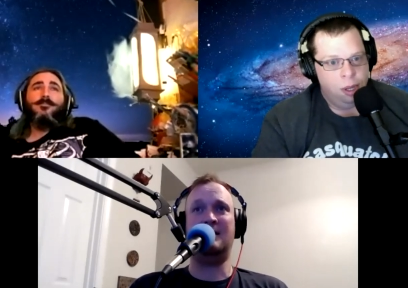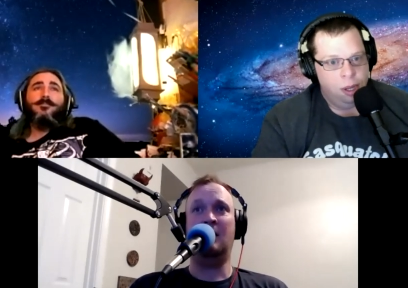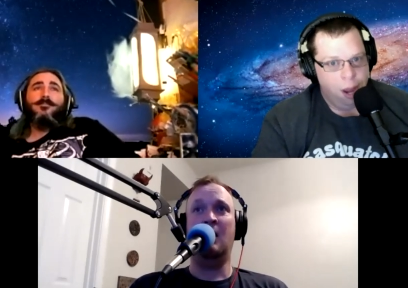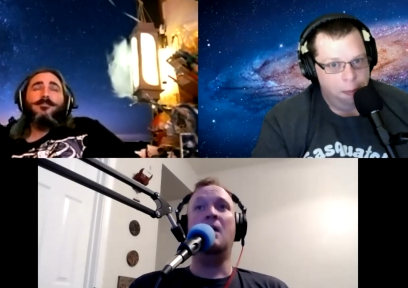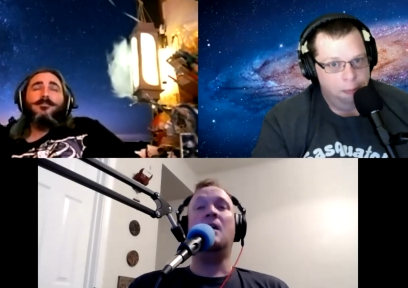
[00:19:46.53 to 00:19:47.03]

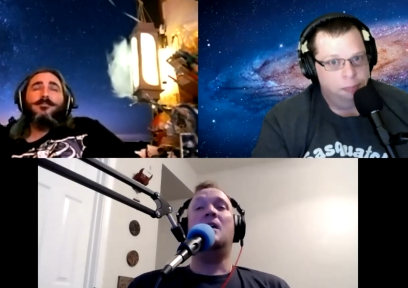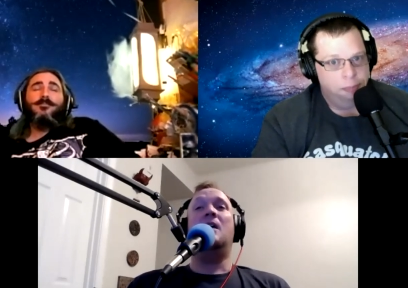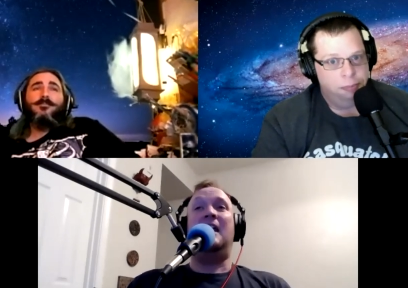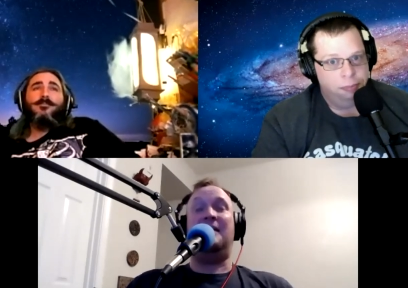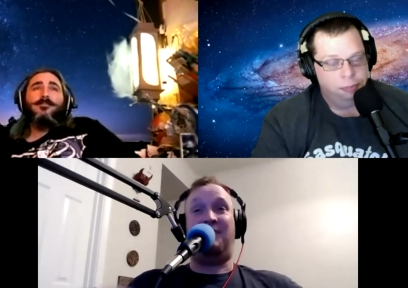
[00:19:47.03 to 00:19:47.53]
Speaker 1: Yep
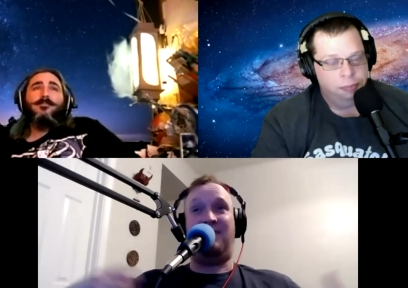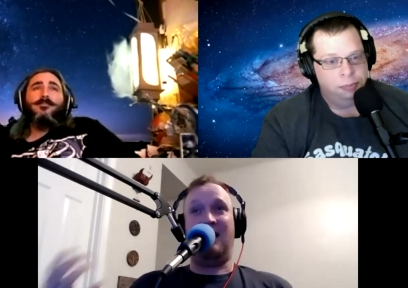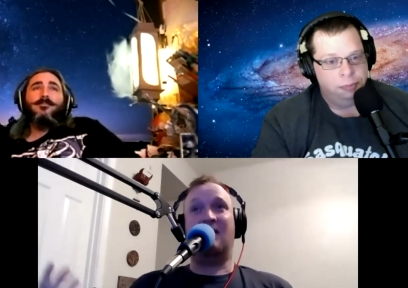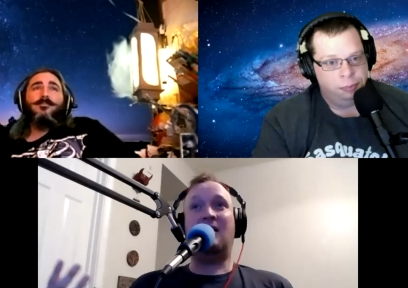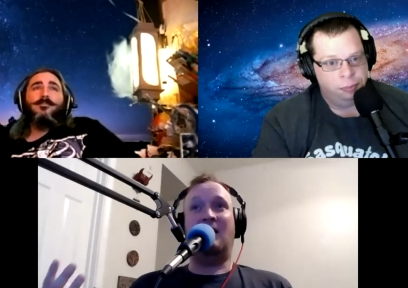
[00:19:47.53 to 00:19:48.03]
if
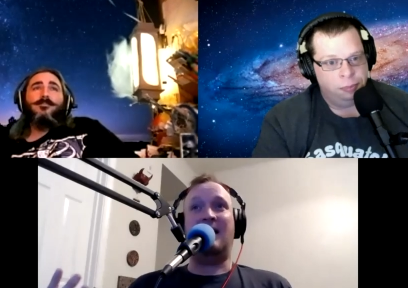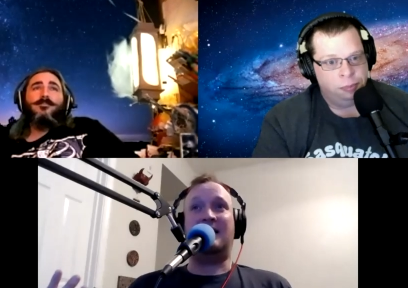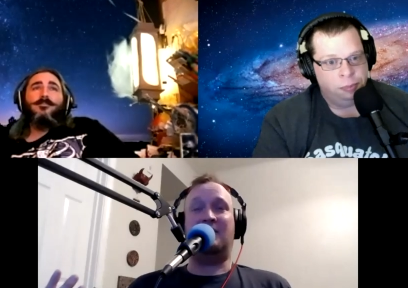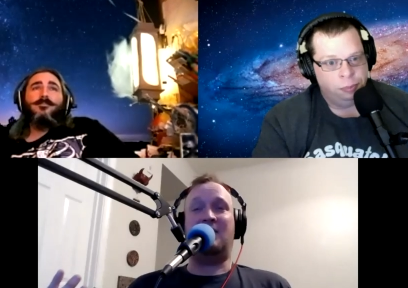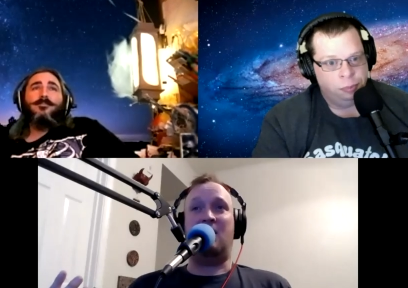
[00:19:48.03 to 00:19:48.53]
their
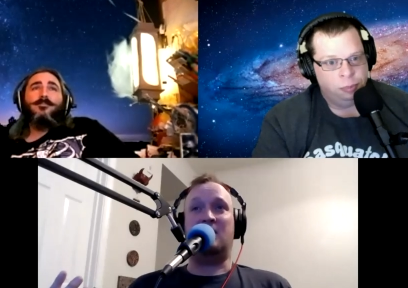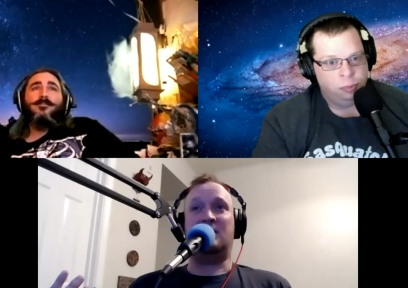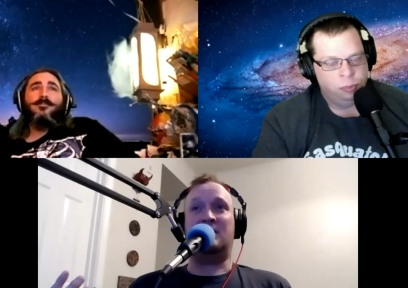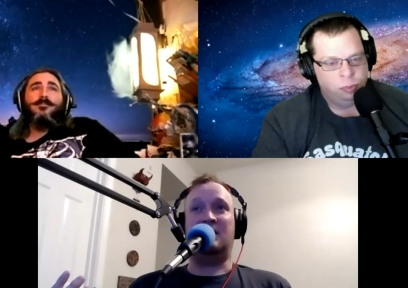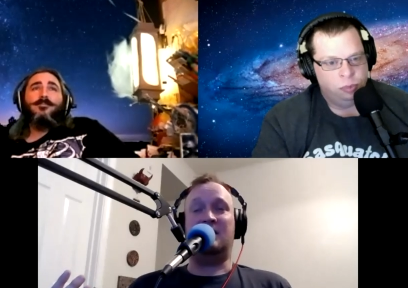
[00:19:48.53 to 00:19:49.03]
collective
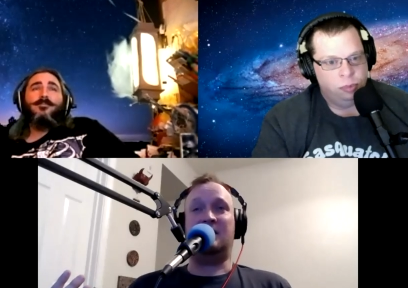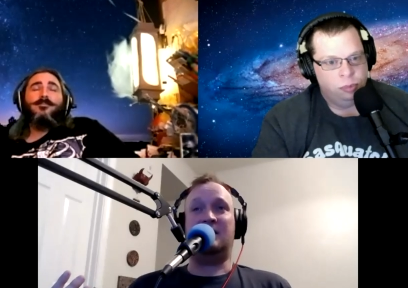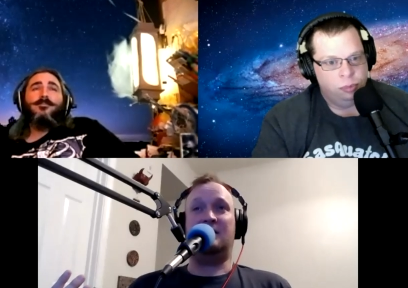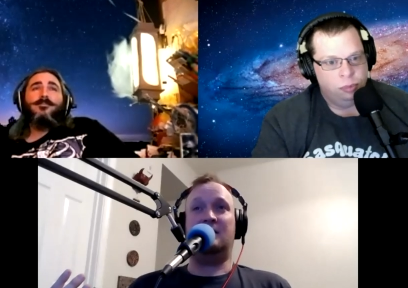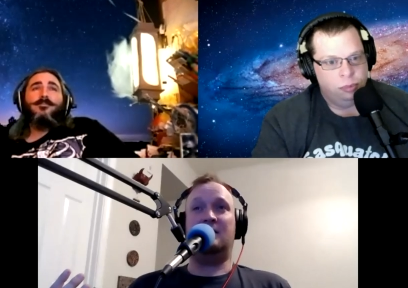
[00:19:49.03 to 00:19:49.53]
consciousness
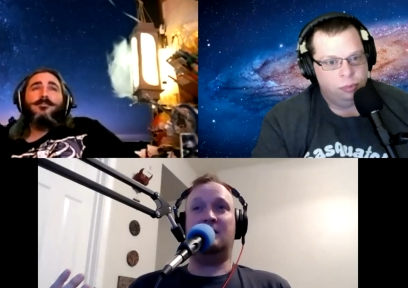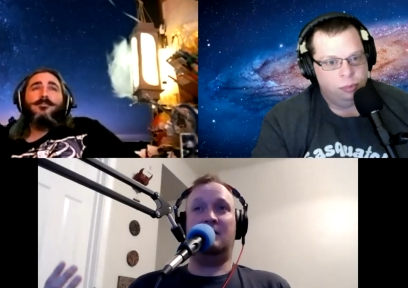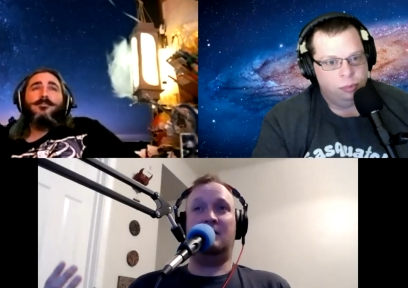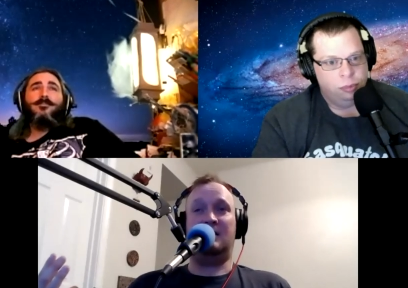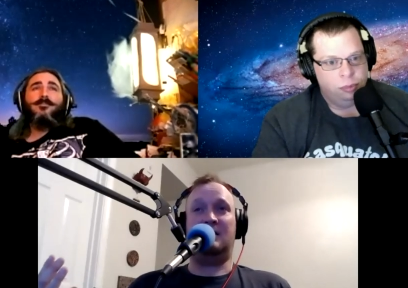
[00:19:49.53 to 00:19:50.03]

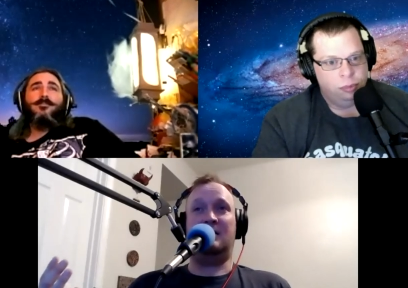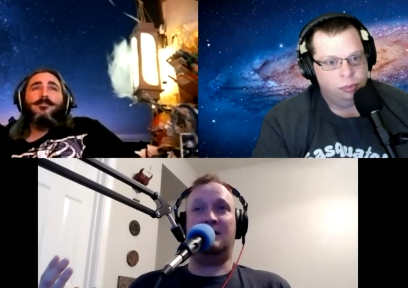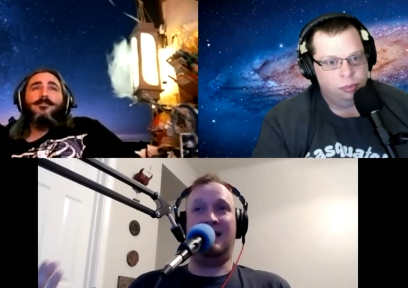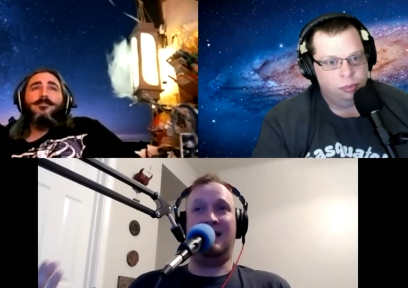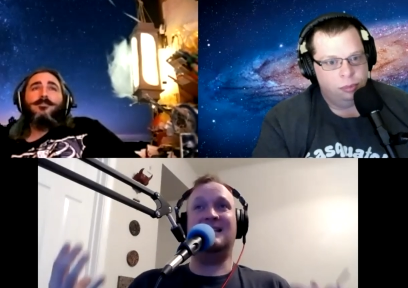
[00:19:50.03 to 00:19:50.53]
is is
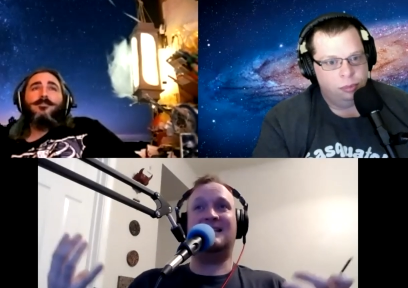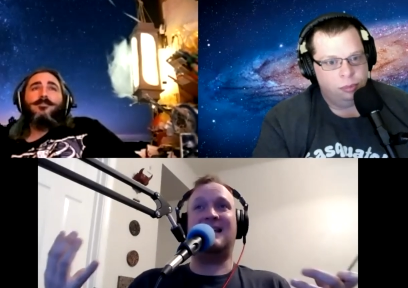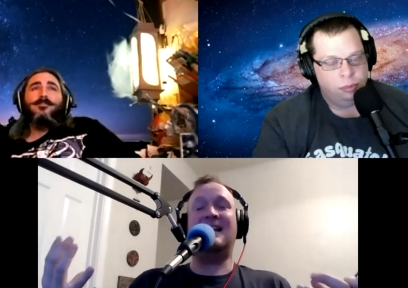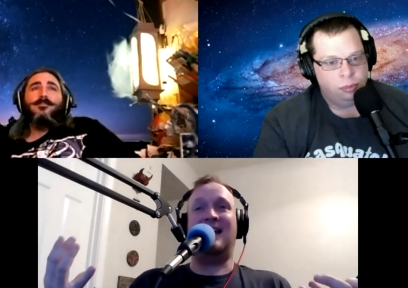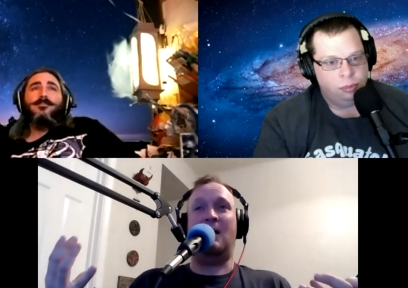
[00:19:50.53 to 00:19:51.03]

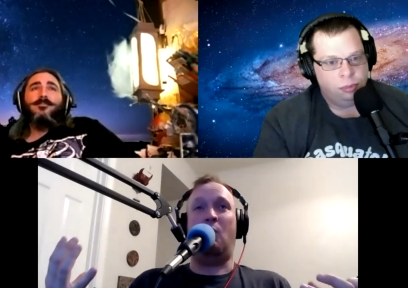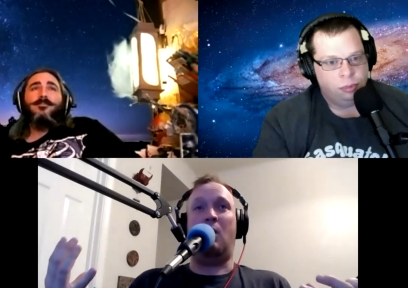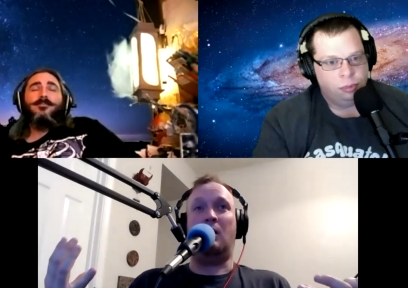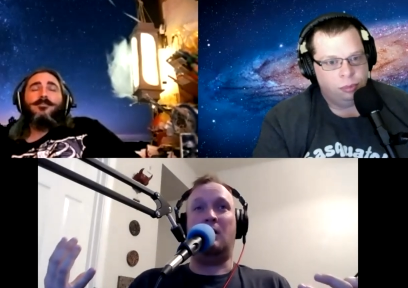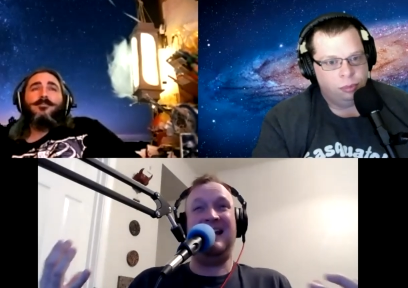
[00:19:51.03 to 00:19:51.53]
inside that
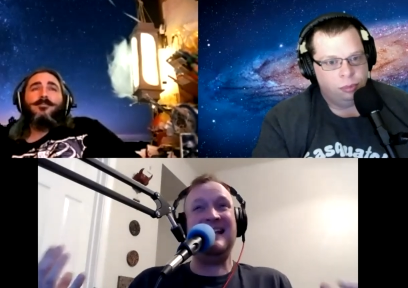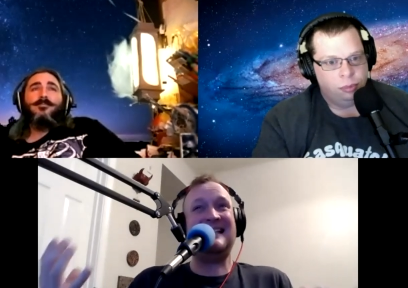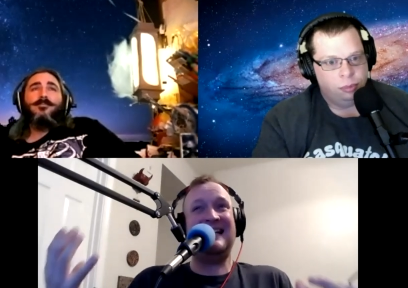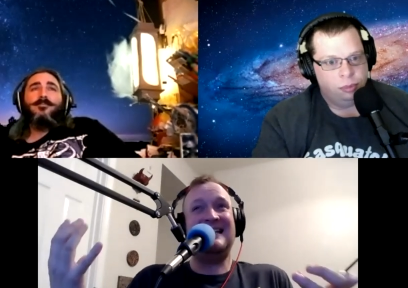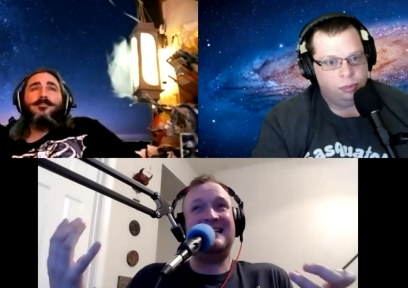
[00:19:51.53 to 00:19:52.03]
water is it
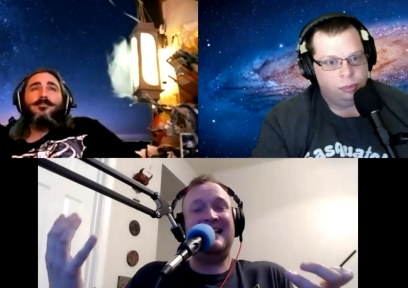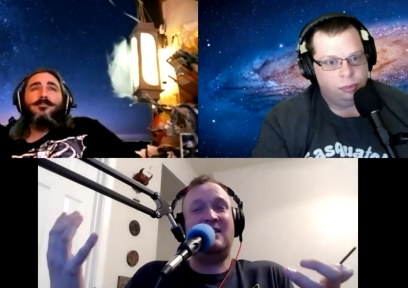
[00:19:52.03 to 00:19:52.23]
indeed the